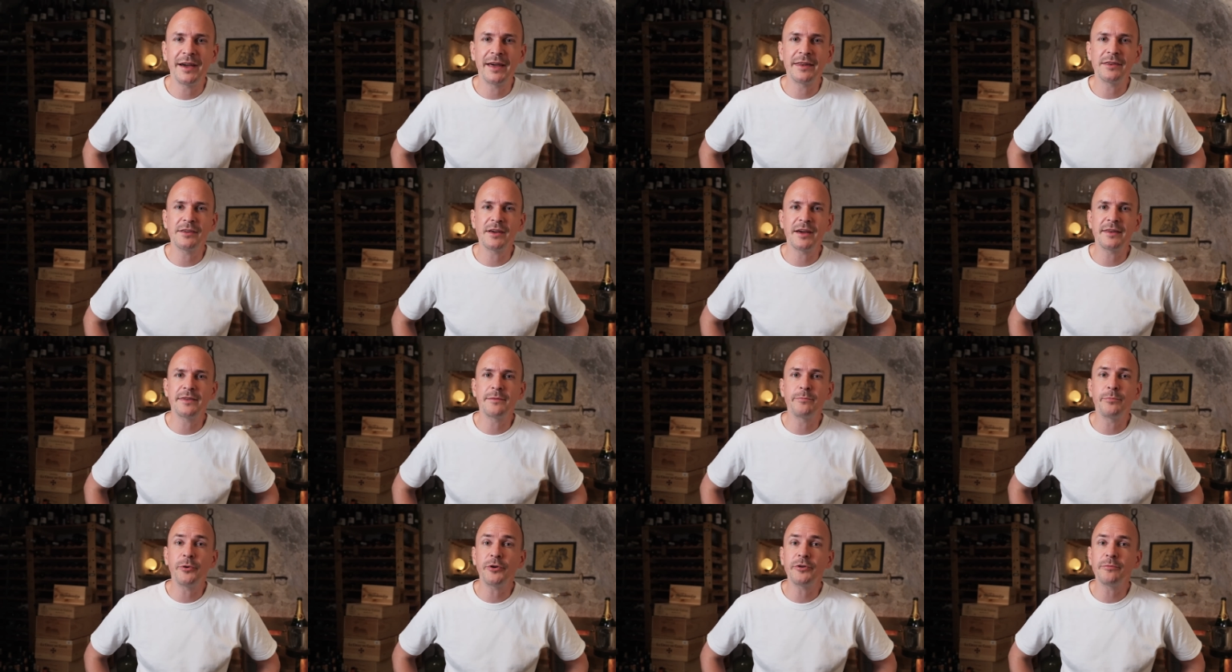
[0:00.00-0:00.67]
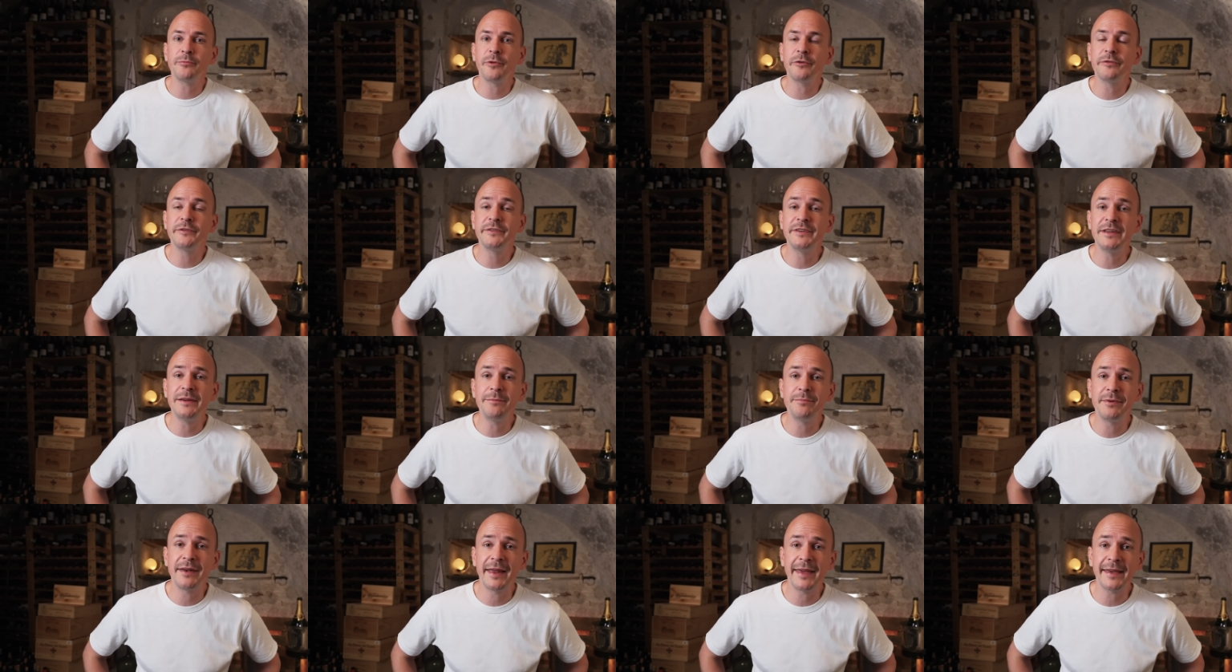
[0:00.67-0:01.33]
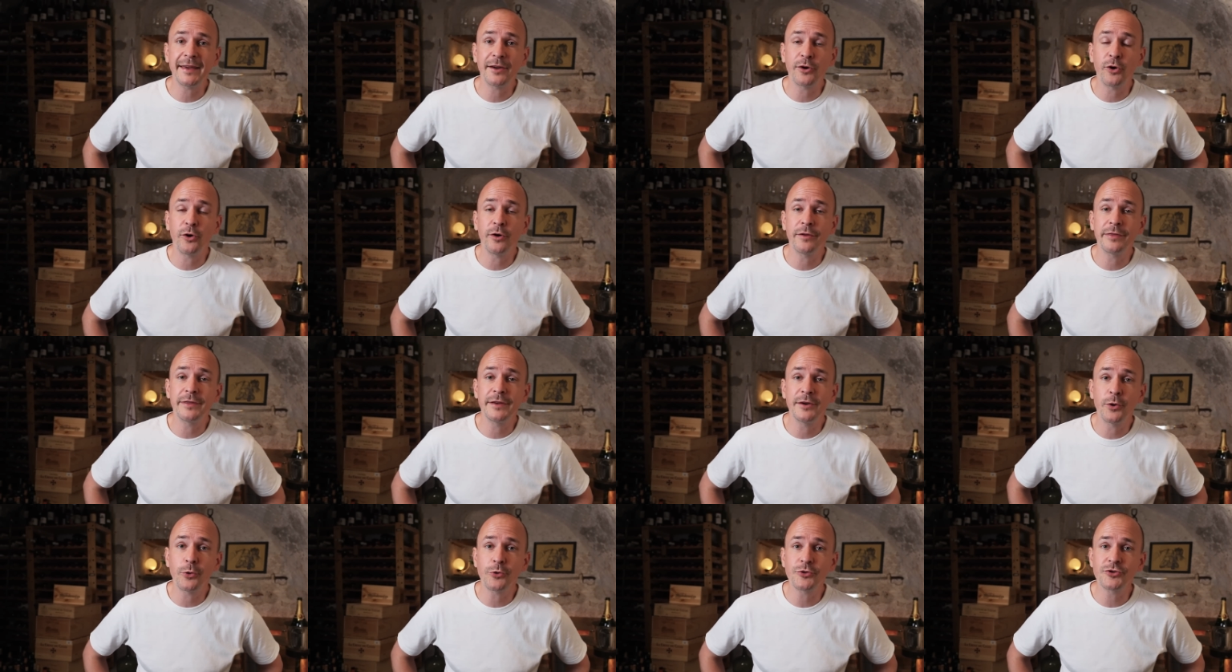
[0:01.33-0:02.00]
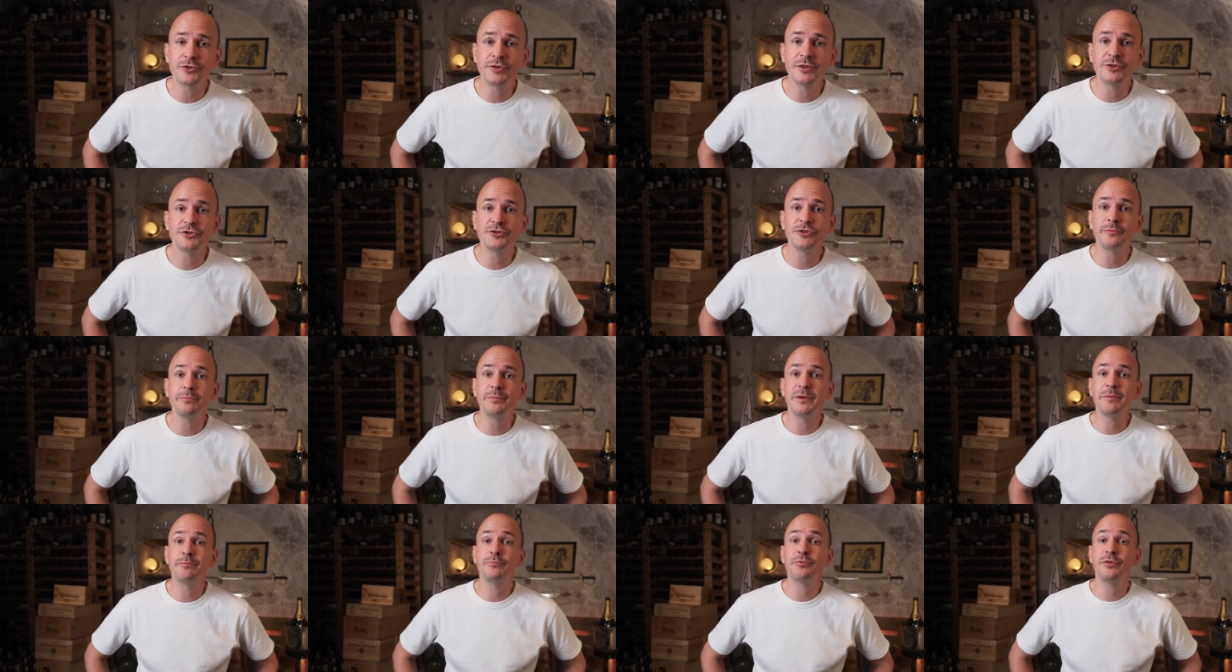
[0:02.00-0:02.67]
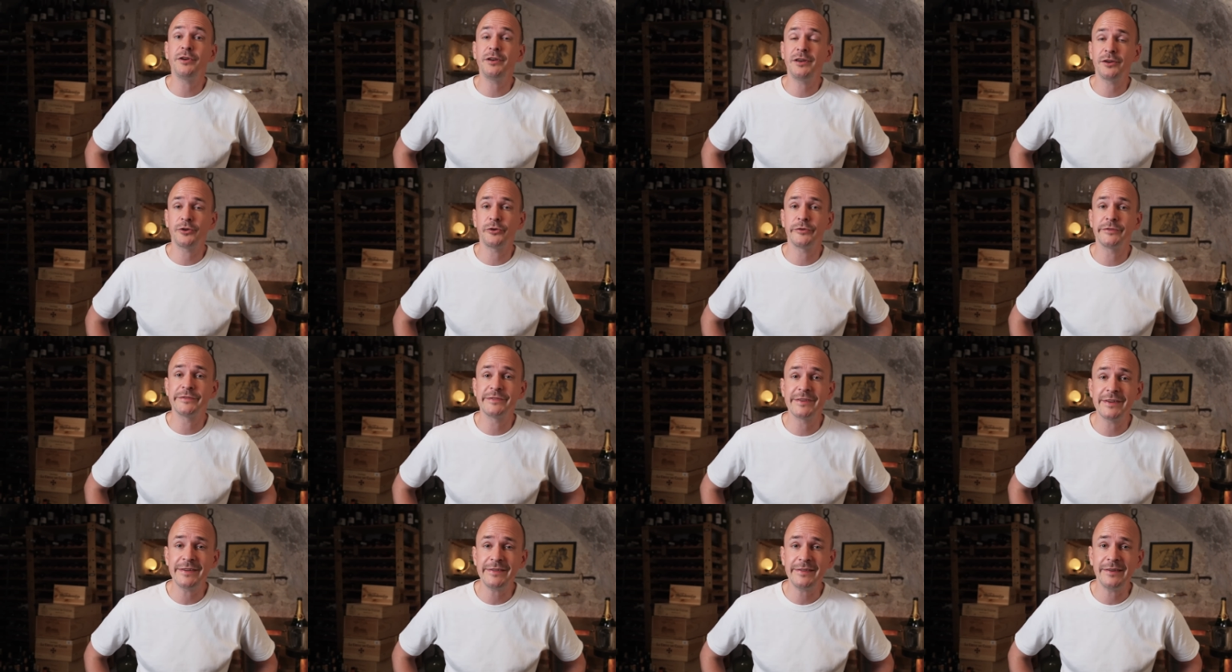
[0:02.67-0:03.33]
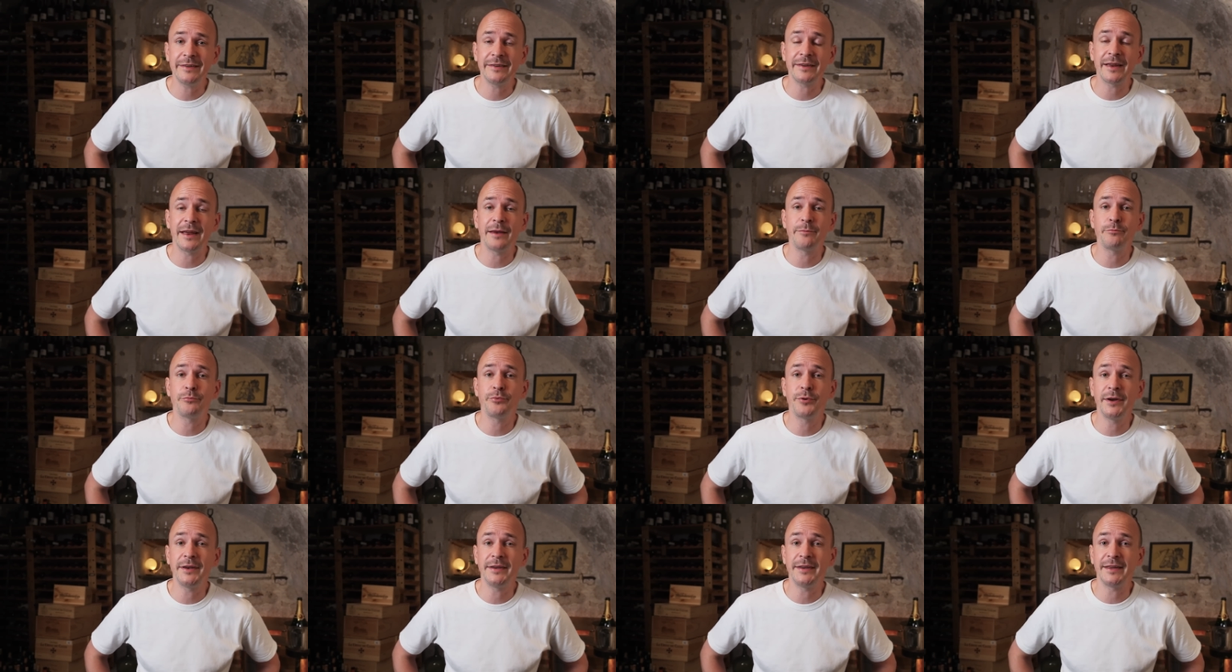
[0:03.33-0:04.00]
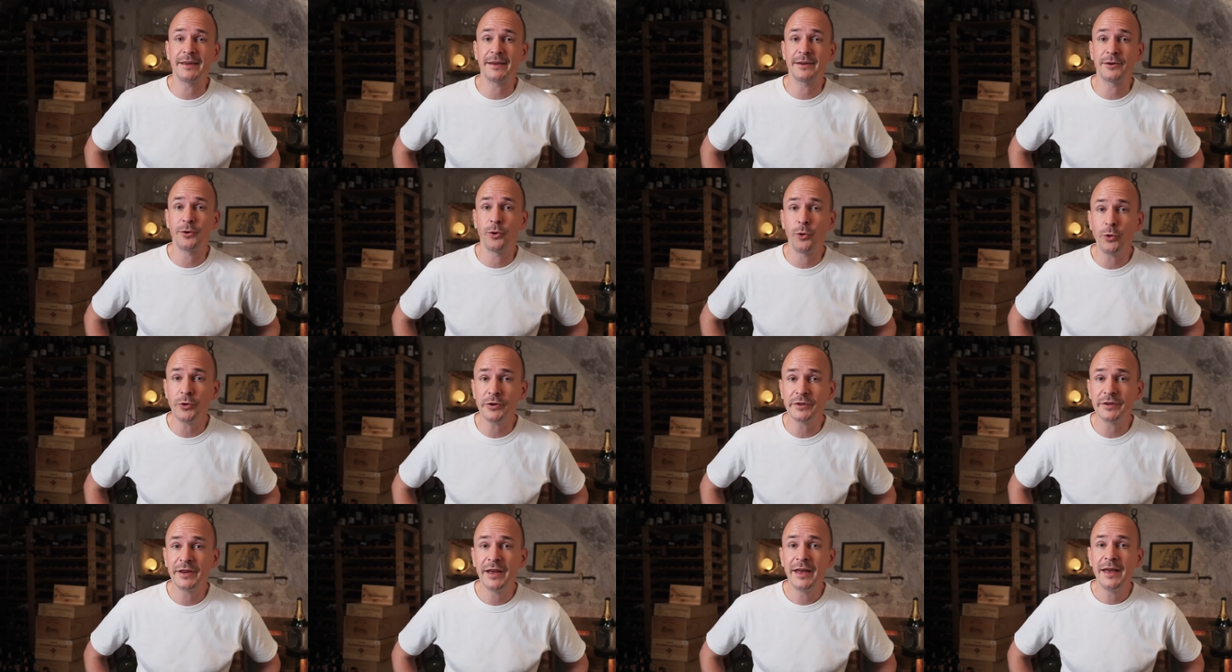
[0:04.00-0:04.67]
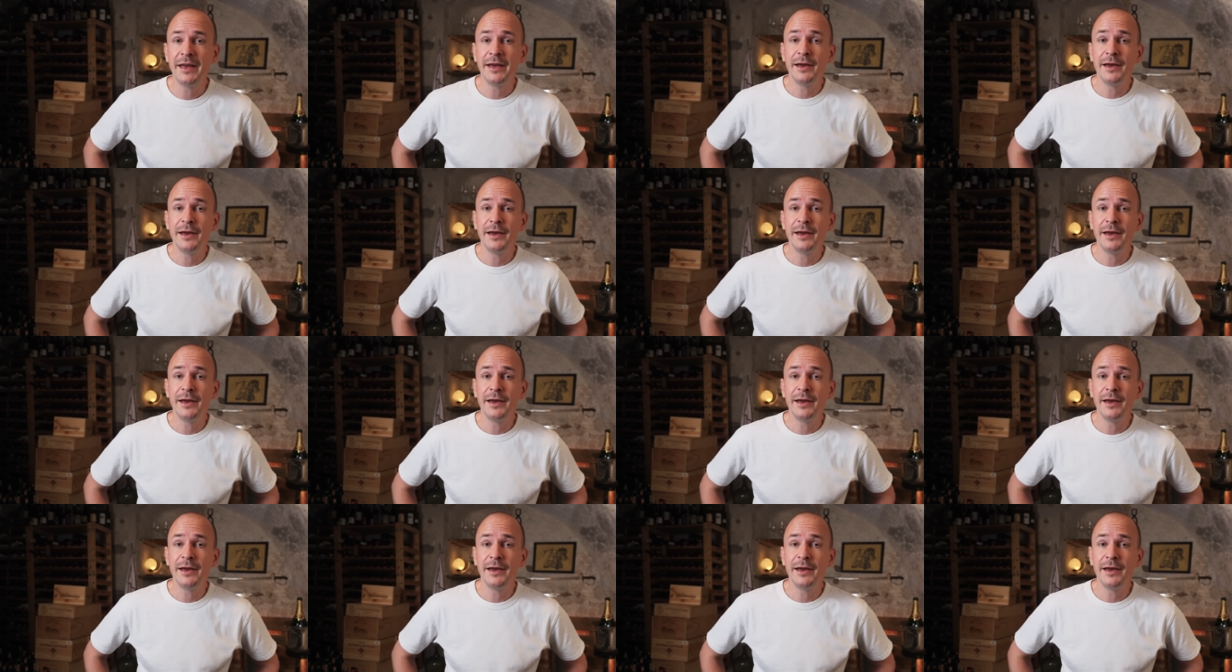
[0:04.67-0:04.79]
and at the bottom of a deep lake or the ocean, it should be pretty consistent and pretty cold.